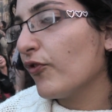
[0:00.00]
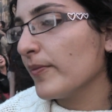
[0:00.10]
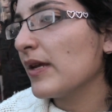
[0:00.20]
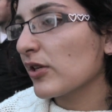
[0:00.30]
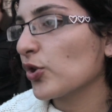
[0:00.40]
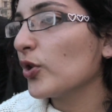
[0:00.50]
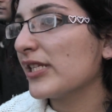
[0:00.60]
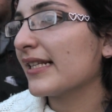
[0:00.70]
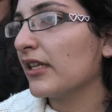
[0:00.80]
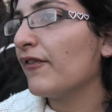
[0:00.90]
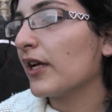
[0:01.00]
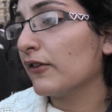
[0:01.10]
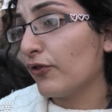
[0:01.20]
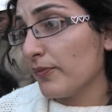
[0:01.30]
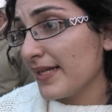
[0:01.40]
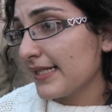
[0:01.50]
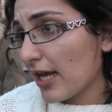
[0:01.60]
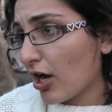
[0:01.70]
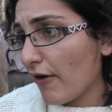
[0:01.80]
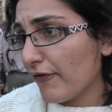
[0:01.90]
for me was only significant for
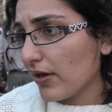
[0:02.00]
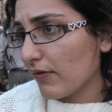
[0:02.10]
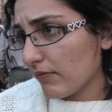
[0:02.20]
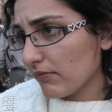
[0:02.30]
media coverage.